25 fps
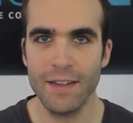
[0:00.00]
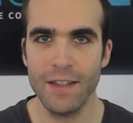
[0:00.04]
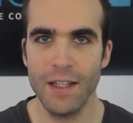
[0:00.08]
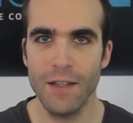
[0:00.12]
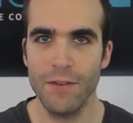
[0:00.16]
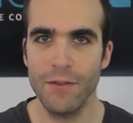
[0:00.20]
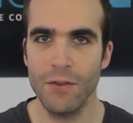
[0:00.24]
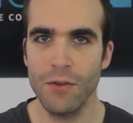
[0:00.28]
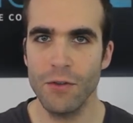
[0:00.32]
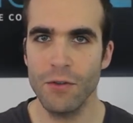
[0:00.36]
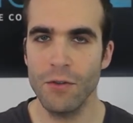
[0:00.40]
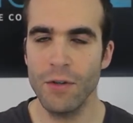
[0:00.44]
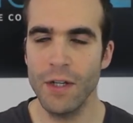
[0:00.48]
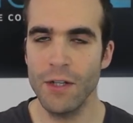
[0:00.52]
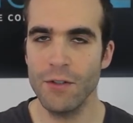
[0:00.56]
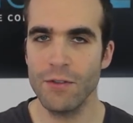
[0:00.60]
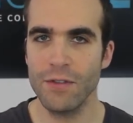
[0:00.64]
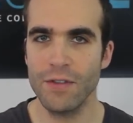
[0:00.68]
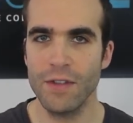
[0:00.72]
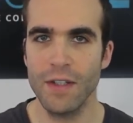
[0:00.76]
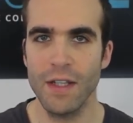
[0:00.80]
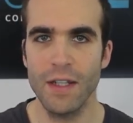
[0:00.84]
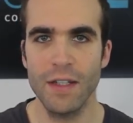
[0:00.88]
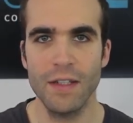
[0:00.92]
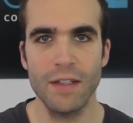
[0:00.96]
If you're
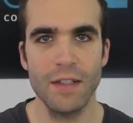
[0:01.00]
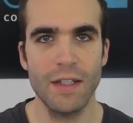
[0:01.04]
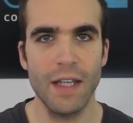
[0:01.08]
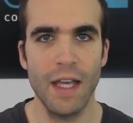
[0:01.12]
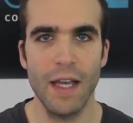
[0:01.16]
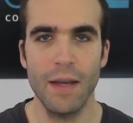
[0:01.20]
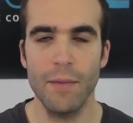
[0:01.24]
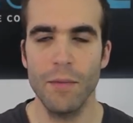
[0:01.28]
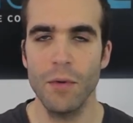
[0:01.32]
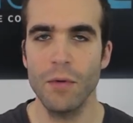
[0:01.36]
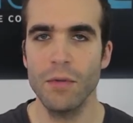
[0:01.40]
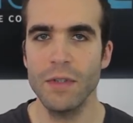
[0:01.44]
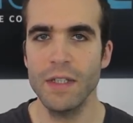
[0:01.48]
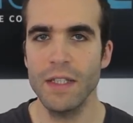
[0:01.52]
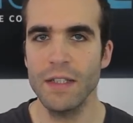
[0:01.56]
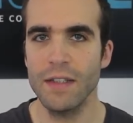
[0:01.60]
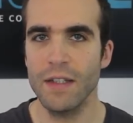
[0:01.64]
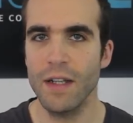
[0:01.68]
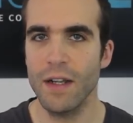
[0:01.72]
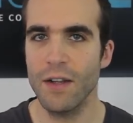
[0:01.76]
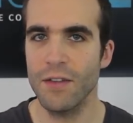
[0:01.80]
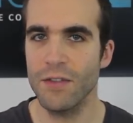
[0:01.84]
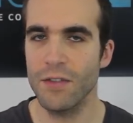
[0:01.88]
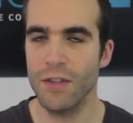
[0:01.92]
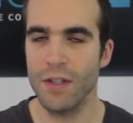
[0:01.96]
interested to get more
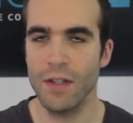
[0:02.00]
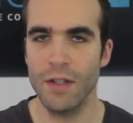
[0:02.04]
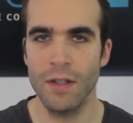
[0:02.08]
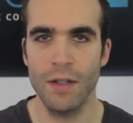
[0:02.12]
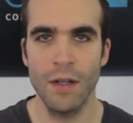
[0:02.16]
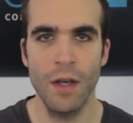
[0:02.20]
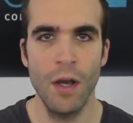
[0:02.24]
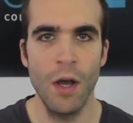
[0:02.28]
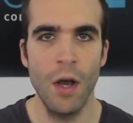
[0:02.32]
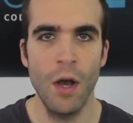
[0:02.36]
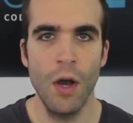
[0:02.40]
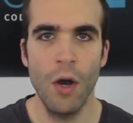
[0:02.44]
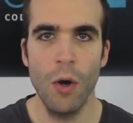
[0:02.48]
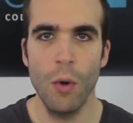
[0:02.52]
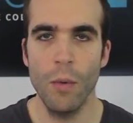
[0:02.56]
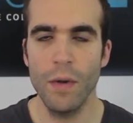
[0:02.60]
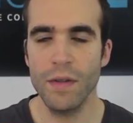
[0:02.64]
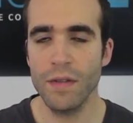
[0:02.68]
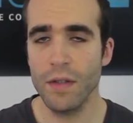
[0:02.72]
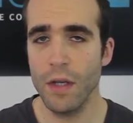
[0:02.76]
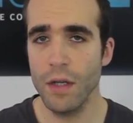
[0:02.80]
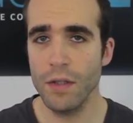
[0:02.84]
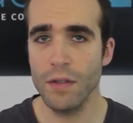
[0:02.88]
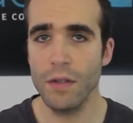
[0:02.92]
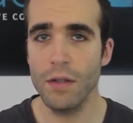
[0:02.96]
details, you can always
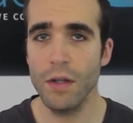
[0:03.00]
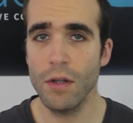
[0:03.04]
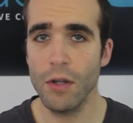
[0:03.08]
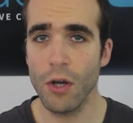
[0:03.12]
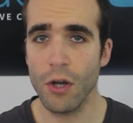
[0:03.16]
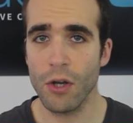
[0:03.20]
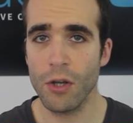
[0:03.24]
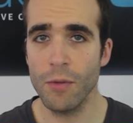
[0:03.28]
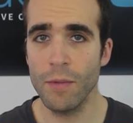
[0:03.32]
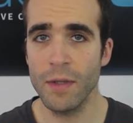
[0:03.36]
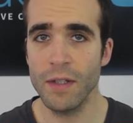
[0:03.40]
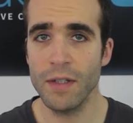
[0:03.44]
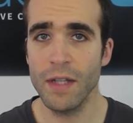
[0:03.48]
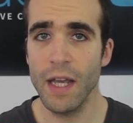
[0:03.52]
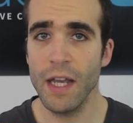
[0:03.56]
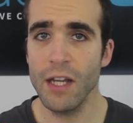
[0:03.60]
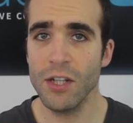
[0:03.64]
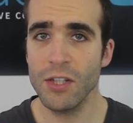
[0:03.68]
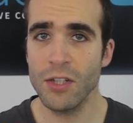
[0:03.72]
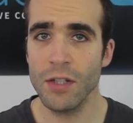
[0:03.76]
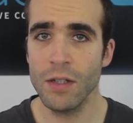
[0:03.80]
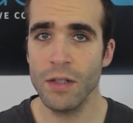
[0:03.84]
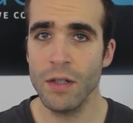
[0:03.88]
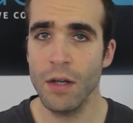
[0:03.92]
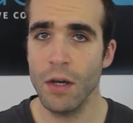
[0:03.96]
go to the
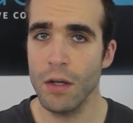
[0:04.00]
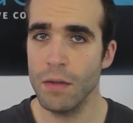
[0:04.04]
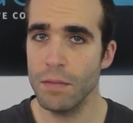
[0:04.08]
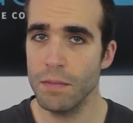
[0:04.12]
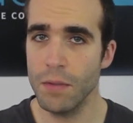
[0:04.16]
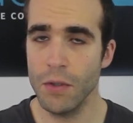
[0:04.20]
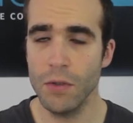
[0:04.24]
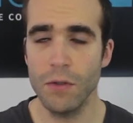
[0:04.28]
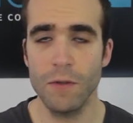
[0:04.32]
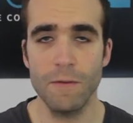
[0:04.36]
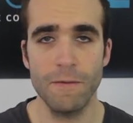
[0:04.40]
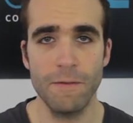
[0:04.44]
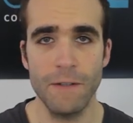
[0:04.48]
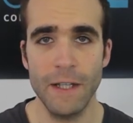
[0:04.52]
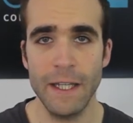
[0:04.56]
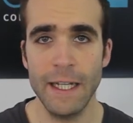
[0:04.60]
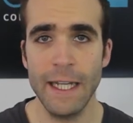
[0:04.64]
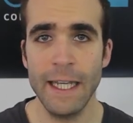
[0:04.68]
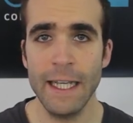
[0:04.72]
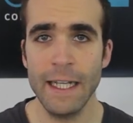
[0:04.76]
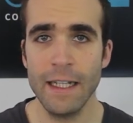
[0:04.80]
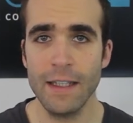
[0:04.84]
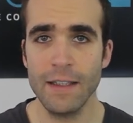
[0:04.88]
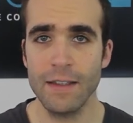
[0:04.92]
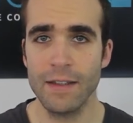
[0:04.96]
documentation on Boost
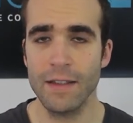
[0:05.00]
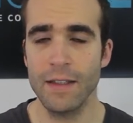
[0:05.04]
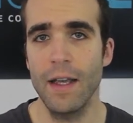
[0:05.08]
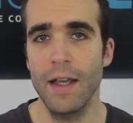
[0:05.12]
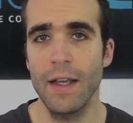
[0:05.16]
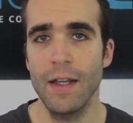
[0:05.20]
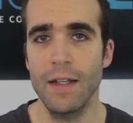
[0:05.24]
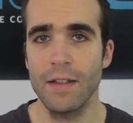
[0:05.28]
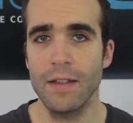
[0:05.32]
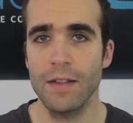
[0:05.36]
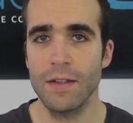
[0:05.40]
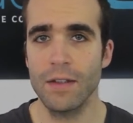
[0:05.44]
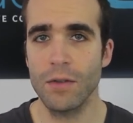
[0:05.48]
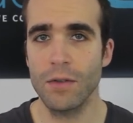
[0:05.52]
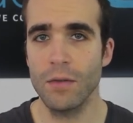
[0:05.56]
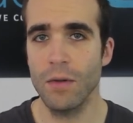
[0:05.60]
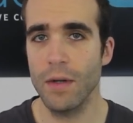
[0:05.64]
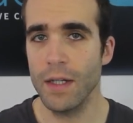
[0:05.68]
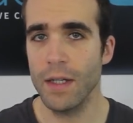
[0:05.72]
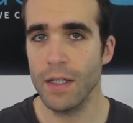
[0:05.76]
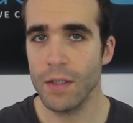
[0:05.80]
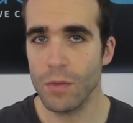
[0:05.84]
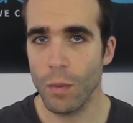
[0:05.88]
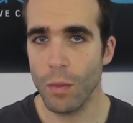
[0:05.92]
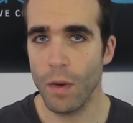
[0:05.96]
Phoenix. It's
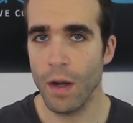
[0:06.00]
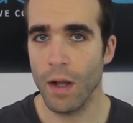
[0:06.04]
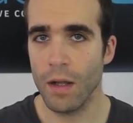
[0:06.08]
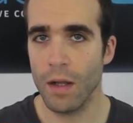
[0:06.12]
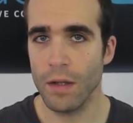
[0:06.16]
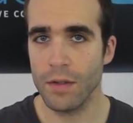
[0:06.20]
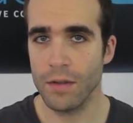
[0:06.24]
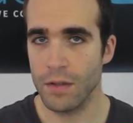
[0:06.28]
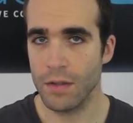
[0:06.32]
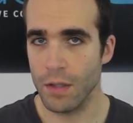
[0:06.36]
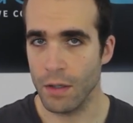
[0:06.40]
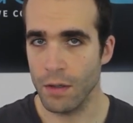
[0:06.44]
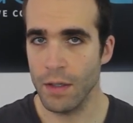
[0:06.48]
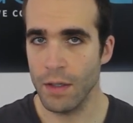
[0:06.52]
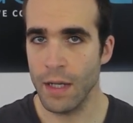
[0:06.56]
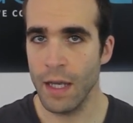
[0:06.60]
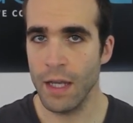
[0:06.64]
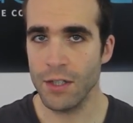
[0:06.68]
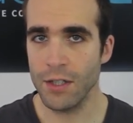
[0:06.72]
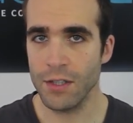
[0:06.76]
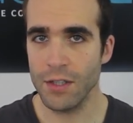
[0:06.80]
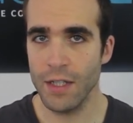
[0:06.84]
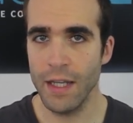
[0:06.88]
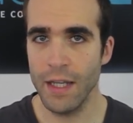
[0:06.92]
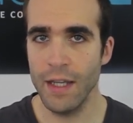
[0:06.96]
quite well done,
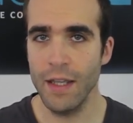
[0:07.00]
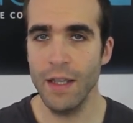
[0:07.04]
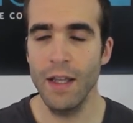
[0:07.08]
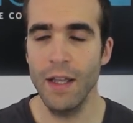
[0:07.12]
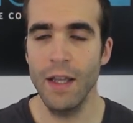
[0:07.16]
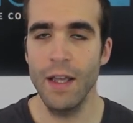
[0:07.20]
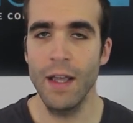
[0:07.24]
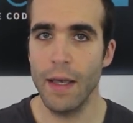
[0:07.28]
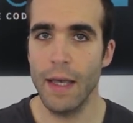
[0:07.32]
actually.